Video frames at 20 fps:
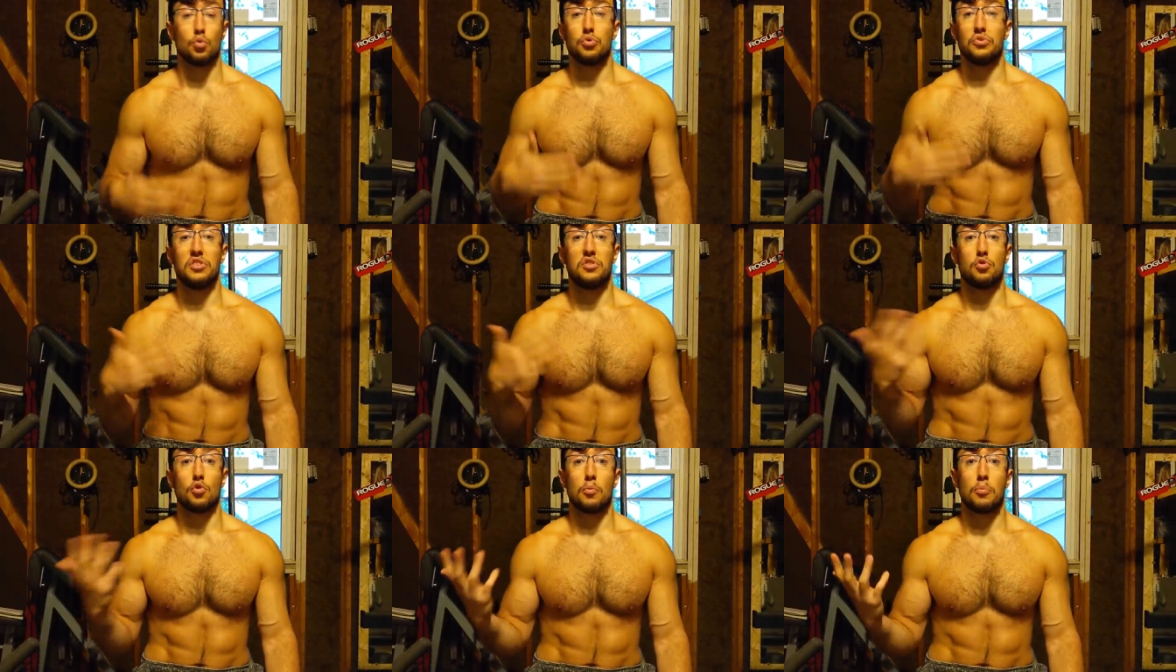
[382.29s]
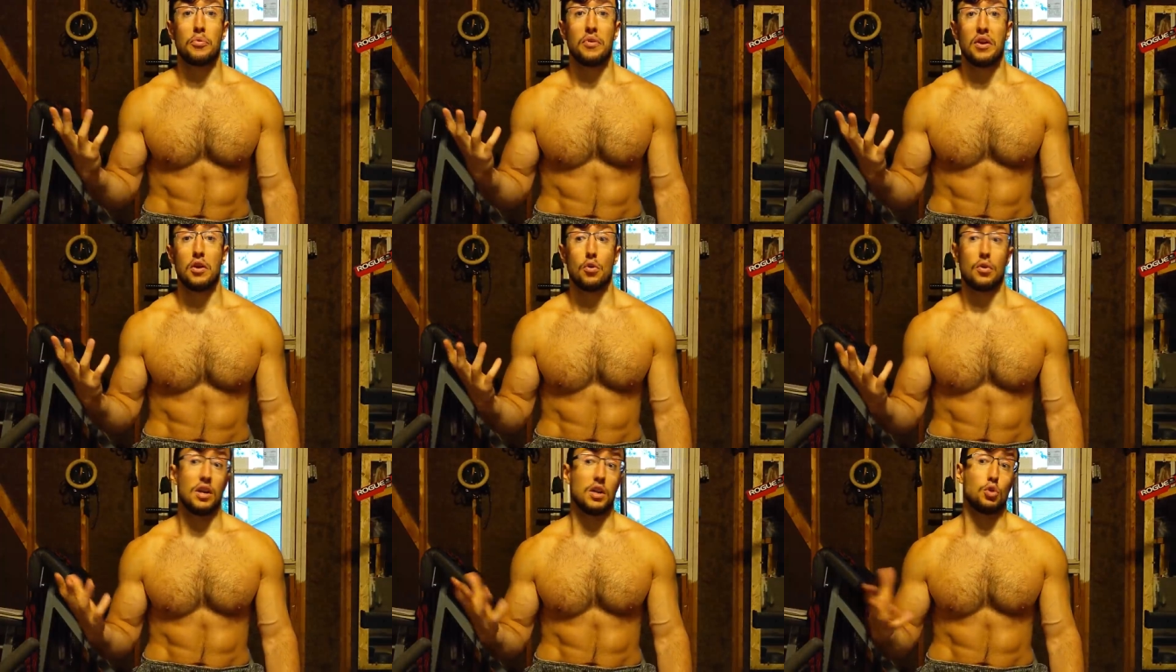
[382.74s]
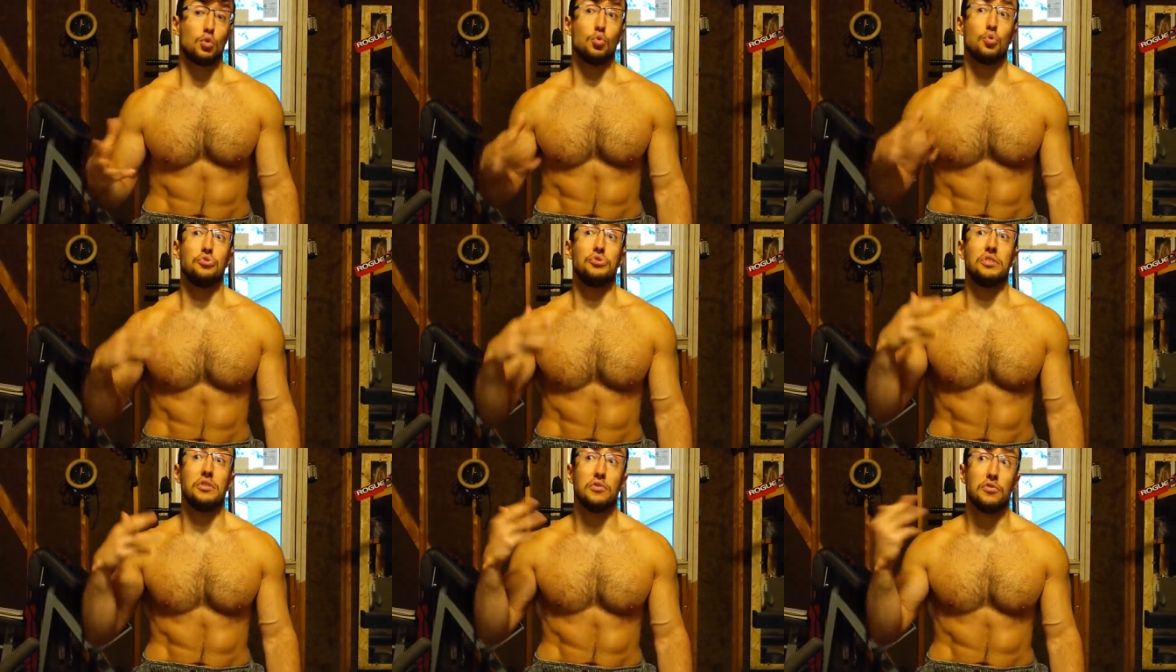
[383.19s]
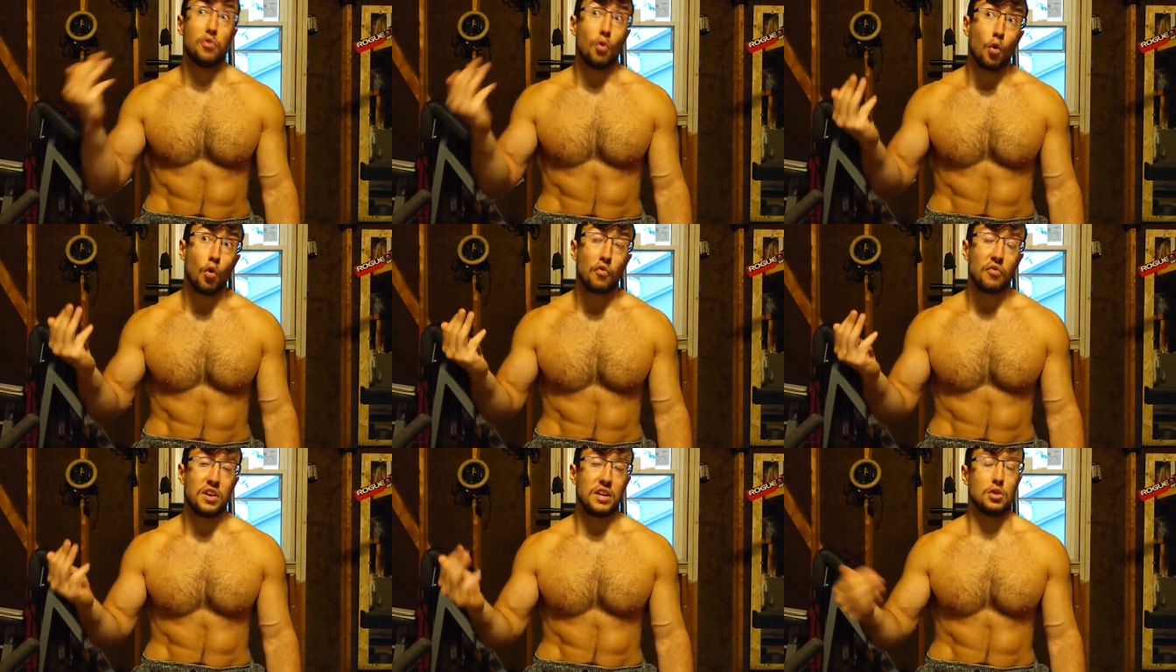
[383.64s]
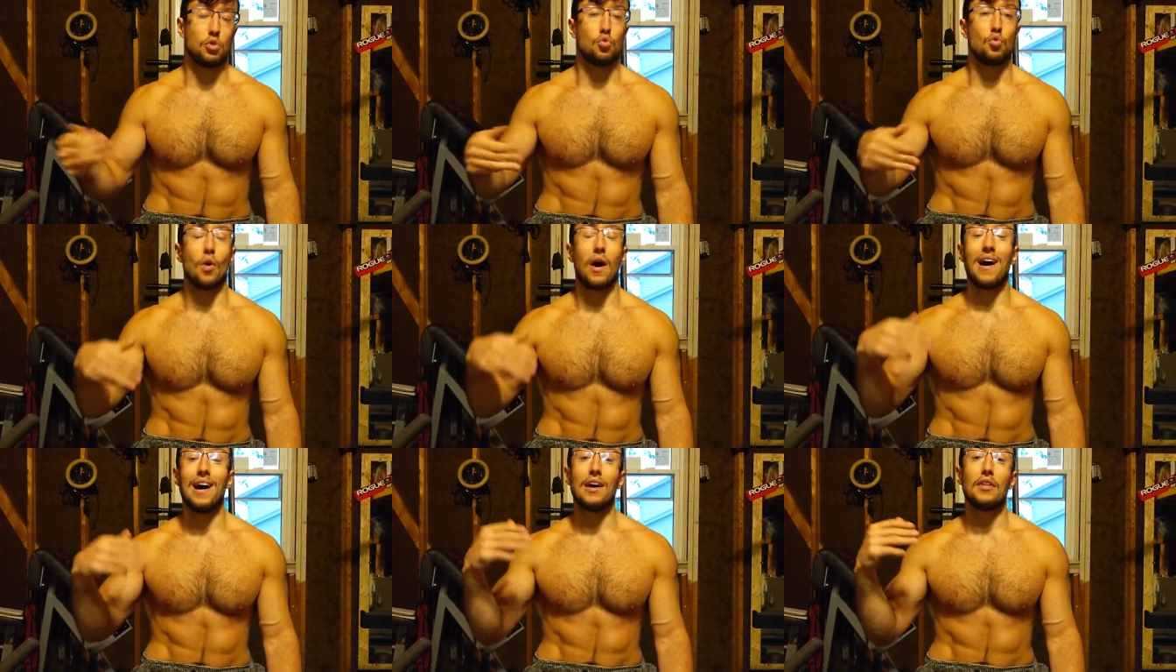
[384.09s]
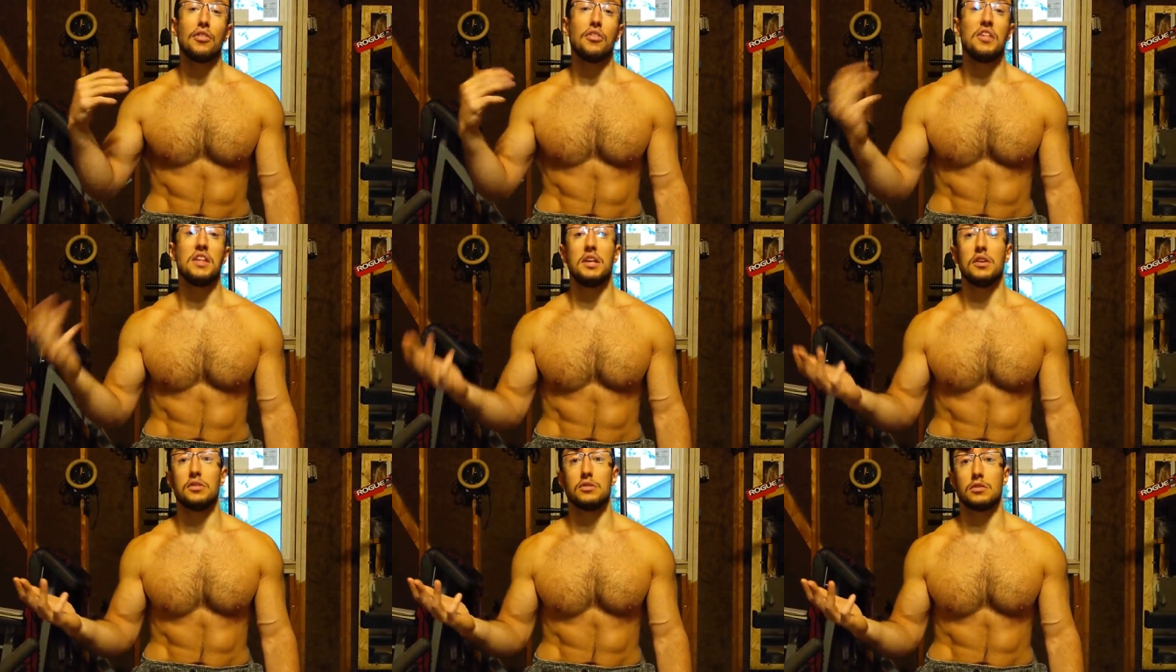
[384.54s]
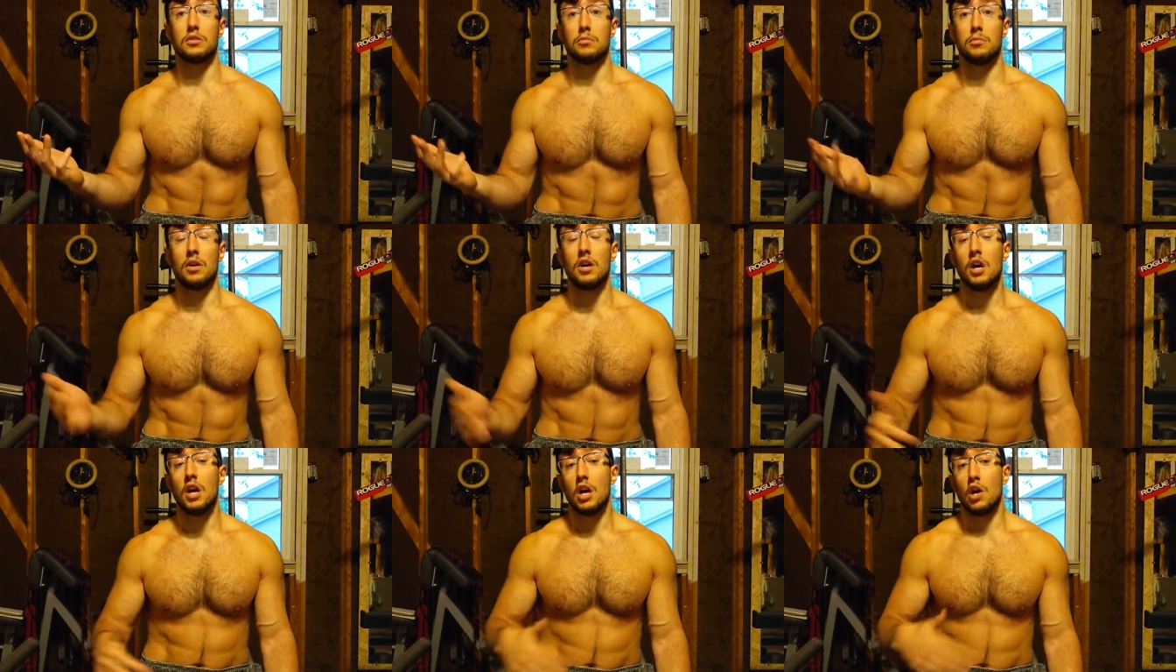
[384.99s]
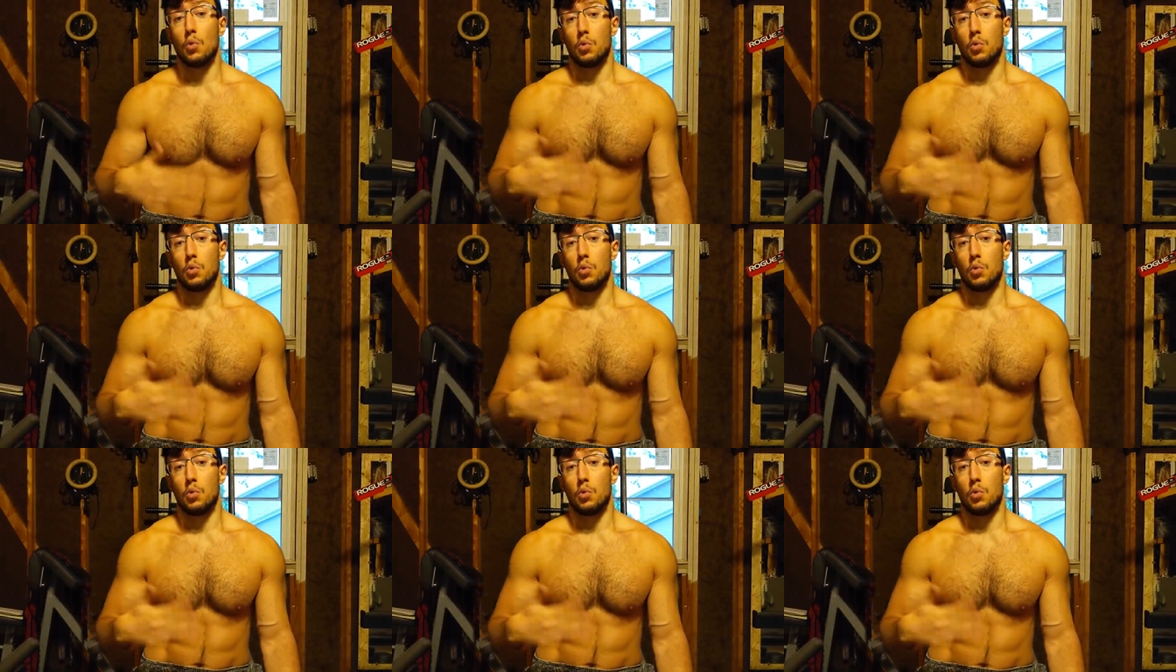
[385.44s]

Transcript: to disappear and to devolve into atheism,